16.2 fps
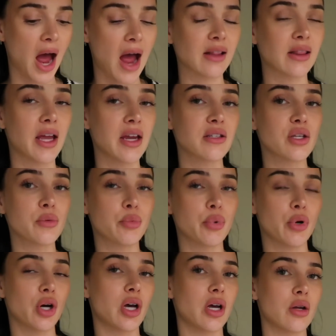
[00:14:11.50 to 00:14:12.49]
I like to
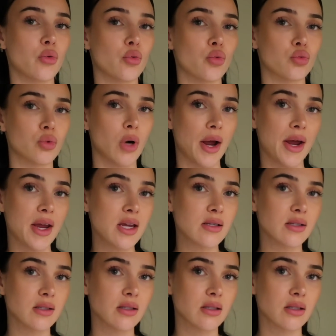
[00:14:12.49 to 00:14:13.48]
put
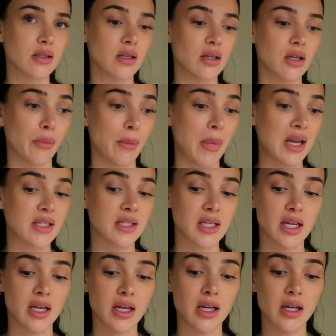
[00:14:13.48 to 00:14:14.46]
rice,
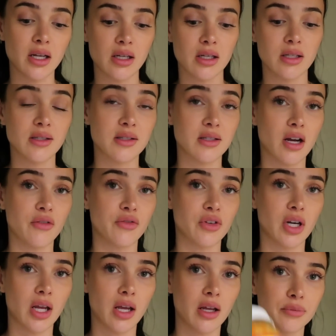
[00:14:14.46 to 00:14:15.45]
fermented stuff
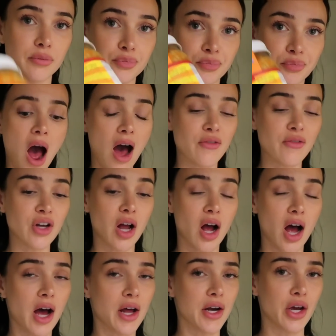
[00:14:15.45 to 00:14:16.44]
in it,
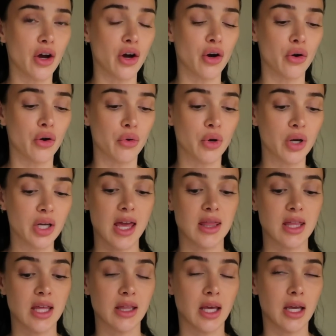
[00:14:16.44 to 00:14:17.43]
avocado,
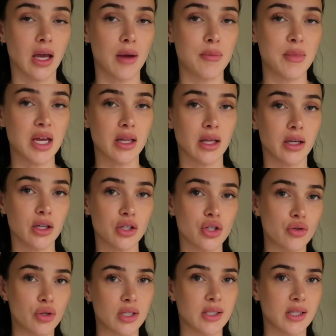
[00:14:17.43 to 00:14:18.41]
and then like I make like a
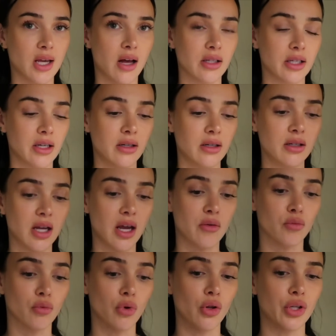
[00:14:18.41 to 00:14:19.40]
tuna salad
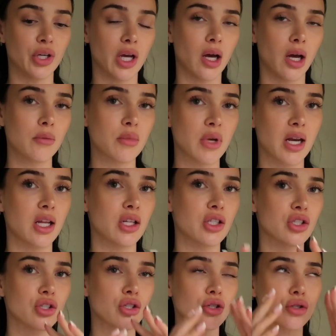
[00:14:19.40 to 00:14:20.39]
and roll it up, and
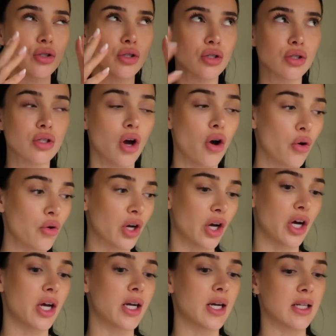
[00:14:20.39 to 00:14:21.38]
it's so
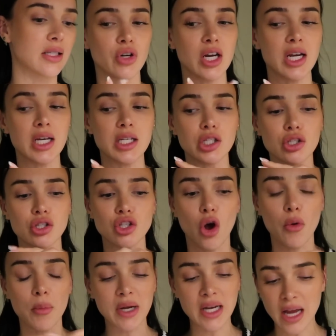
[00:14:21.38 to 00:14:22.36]
good. Free,
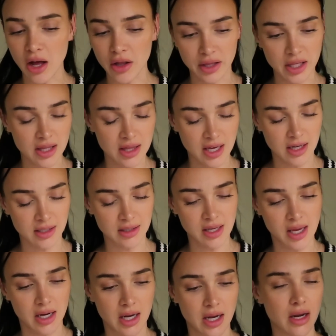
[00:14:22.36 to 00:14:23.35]
so many healthy things
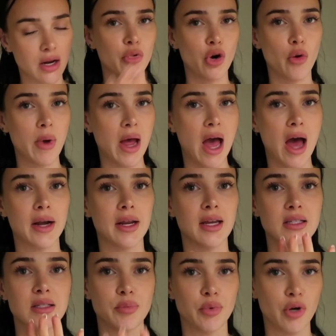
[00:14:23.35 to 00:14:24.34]
in it.
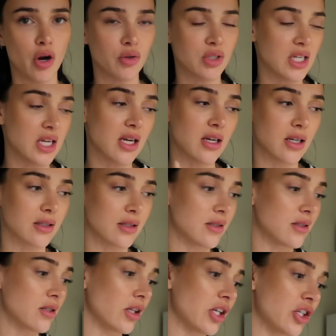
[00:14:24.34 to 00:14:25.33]
Probiotics, protein, it's
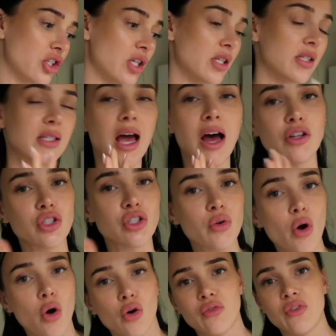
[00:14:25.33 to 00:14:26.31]
delicious. I'll
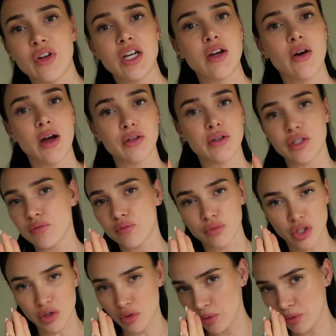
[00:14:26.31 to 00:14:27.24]
do a whole video on new